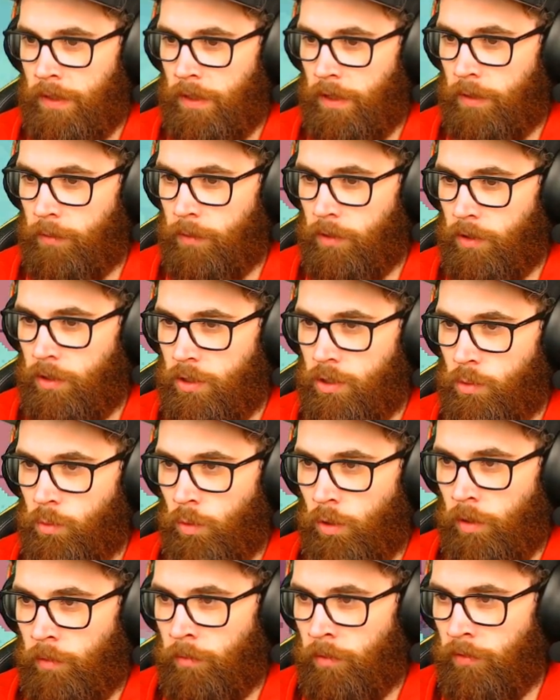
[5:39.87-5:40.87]
Yeah, we got a
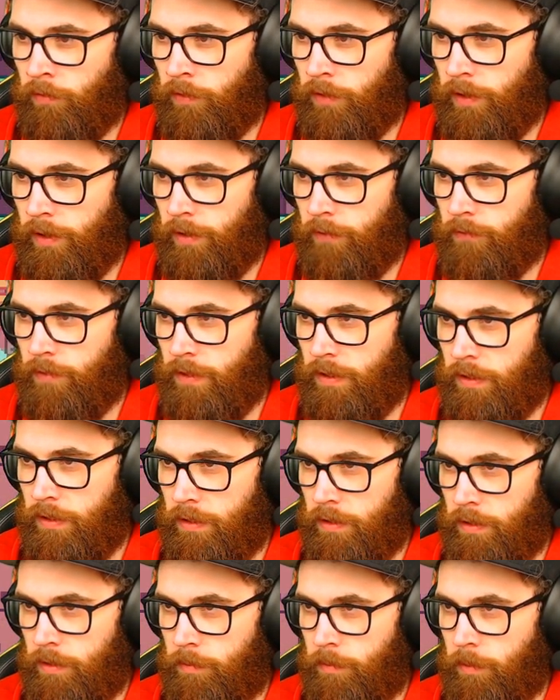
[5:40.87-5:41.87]
swarm of uh,
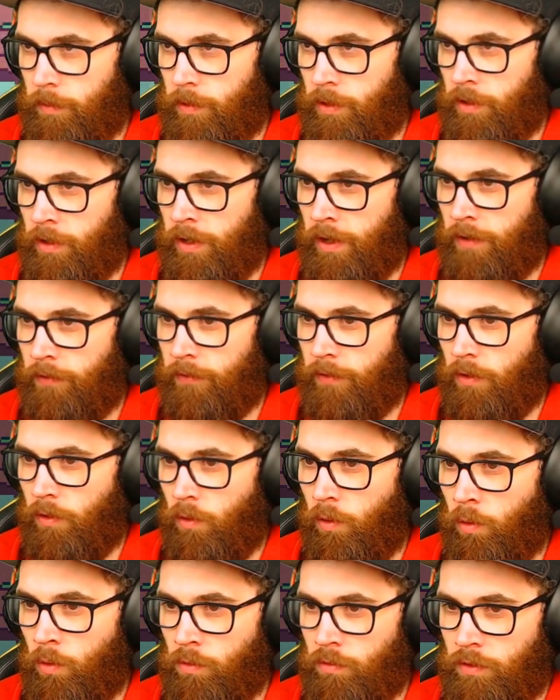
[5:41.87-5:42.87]
visitors, but we don't have
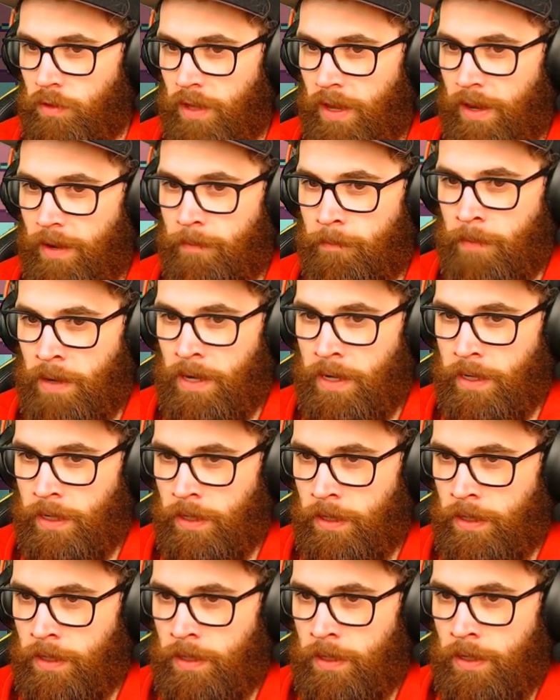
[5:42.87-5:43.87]
all that many.
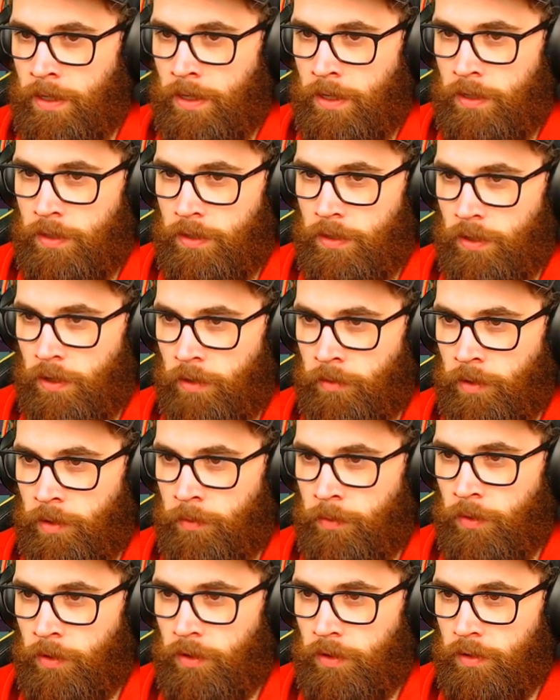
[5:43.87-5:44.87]
So I'm going
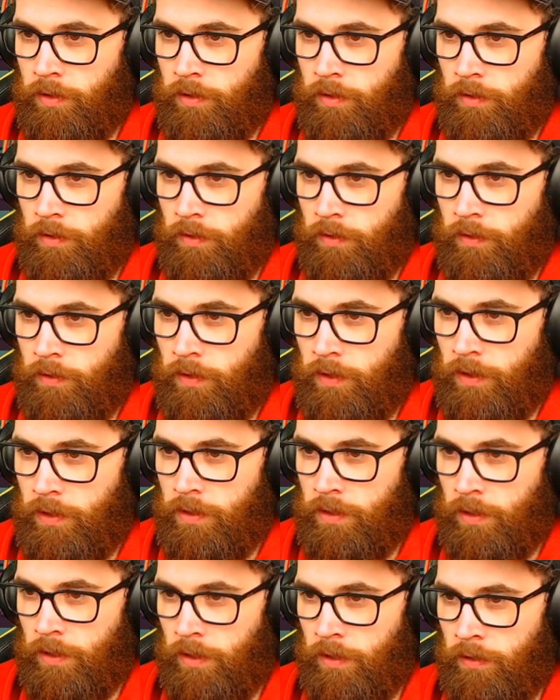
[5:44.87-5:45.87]
to put
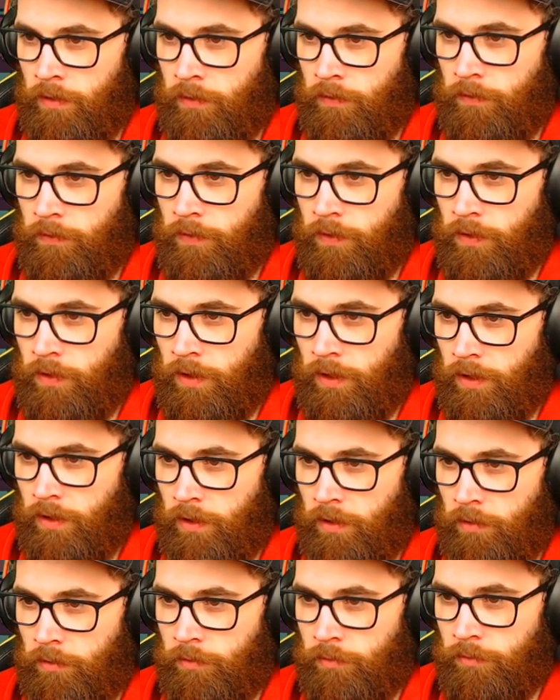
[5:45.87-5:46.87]
this in for like
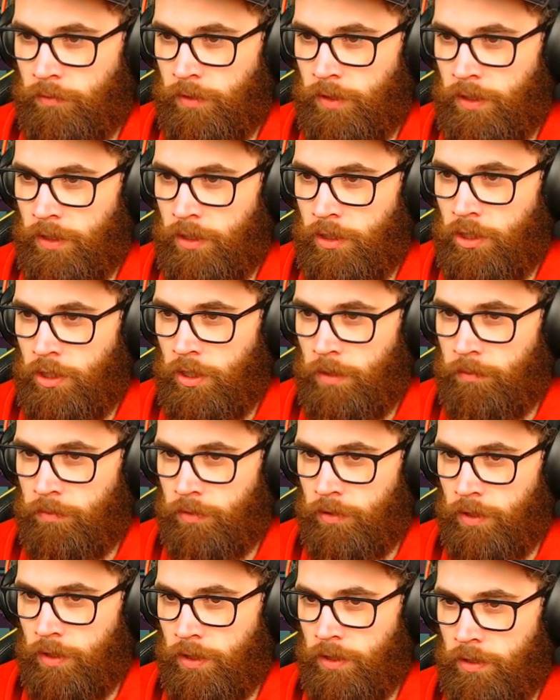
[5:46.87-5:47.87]
a really cheap
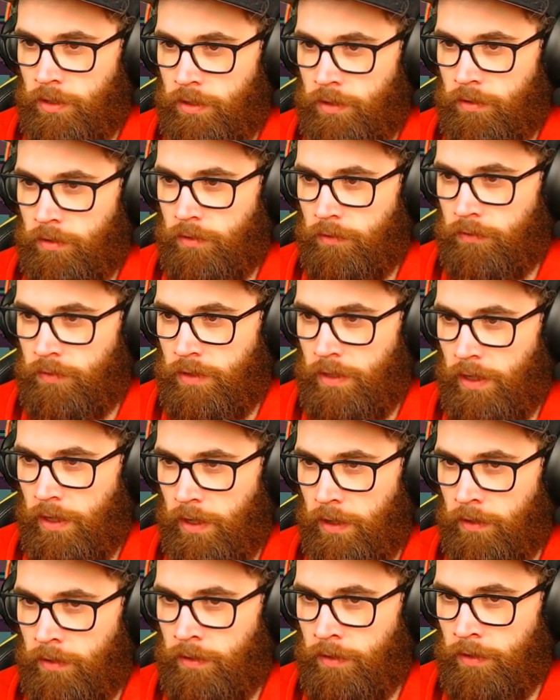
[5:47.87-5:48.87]
price of
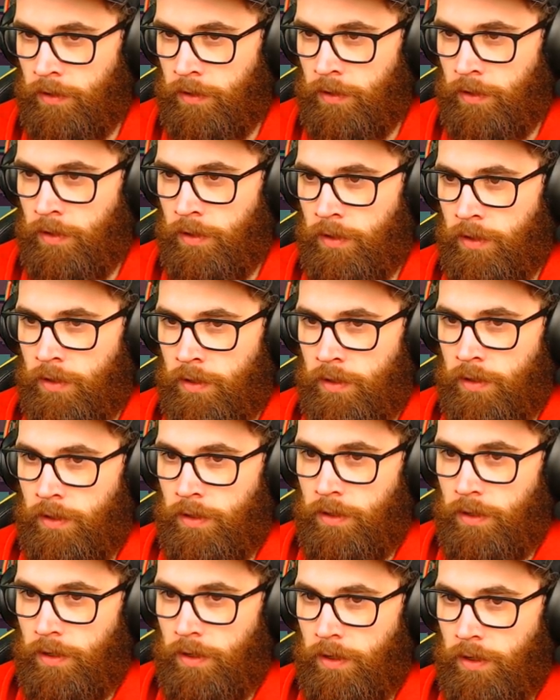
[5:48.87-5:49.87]
10
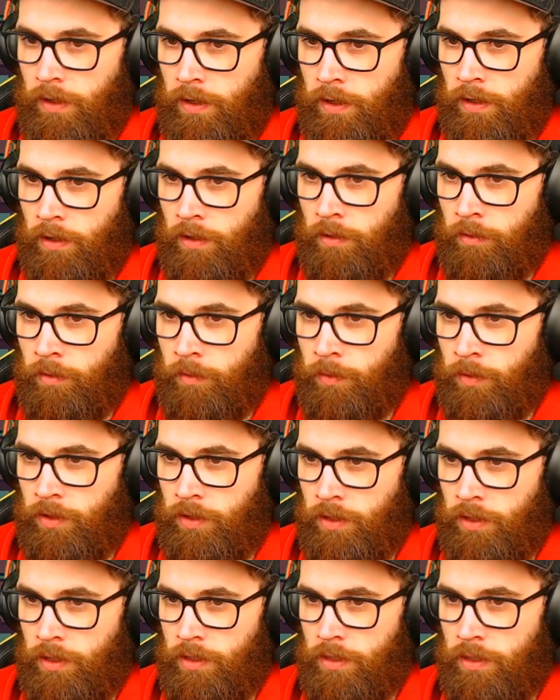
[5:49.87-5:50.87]
and I'm gonna put
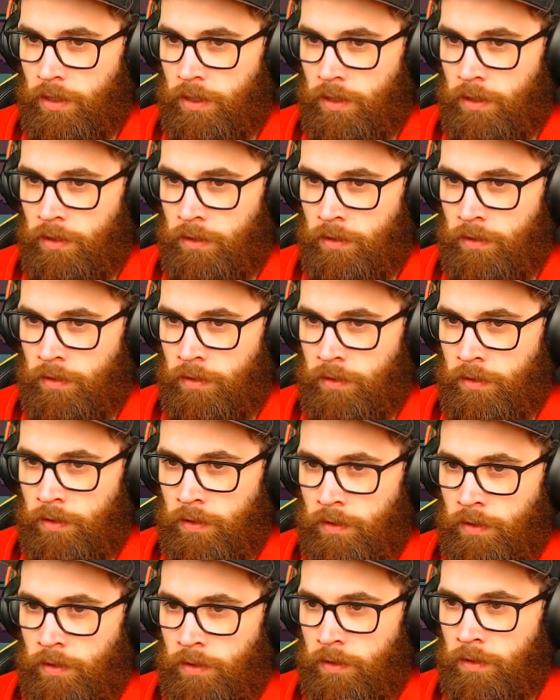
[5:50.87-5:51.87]
this in
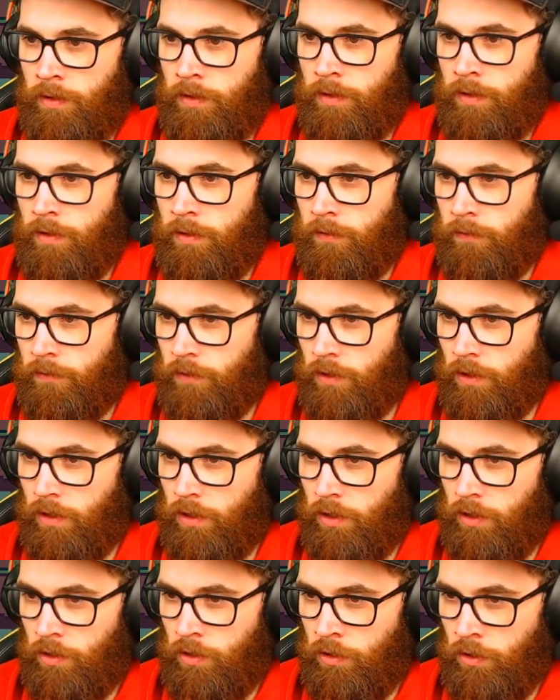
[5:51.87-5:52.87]
for
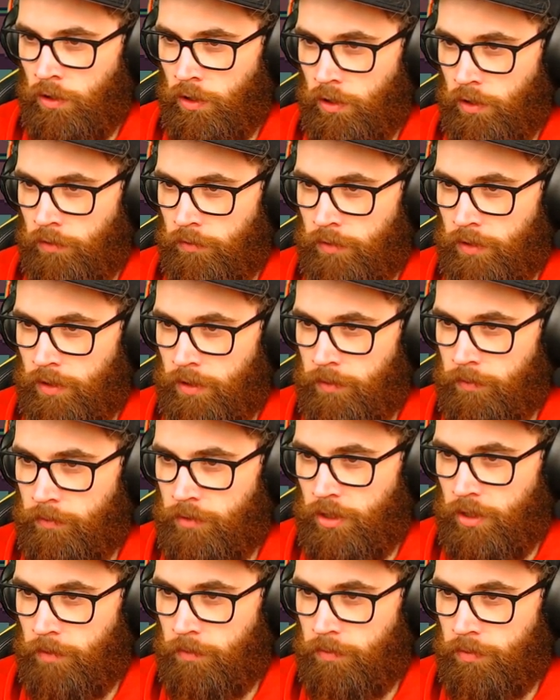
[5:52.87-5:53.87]
not a really
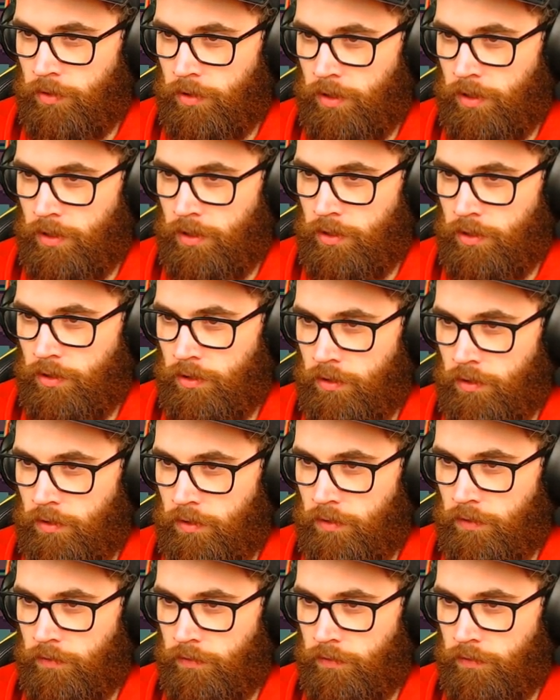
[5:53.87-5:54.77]
cheap price of